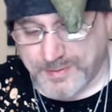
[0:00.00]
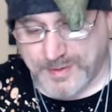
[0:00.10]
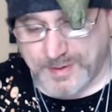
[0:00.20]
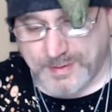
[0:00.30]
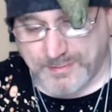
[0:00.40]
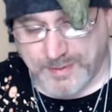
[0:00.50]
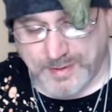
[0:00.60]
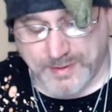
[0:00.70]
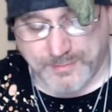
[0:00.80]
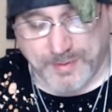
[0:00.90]
There it
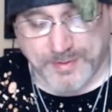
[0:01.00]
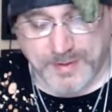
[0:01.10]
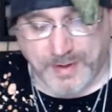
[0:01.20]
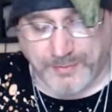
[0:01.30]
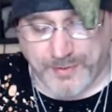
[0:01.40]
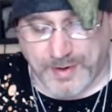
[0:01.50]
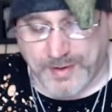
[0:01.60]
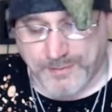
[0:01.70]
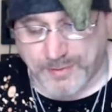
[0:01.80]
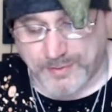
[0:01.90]
is. But it takes
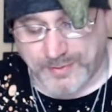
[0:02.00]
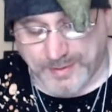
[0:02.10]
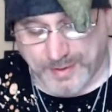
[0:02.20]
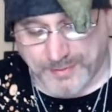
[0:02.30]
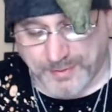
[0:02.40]
forever to send out the